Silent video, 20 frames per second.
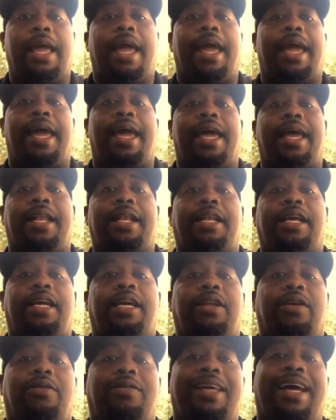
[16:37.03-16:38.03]
and
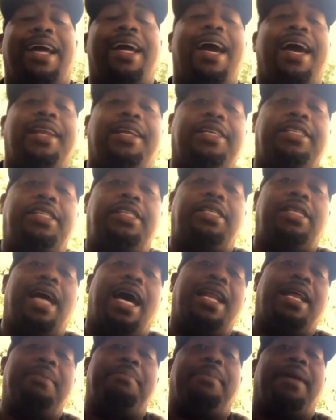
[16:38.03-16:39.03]
that kind of
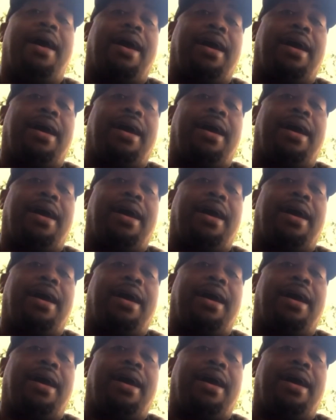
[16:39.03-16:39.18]
shot it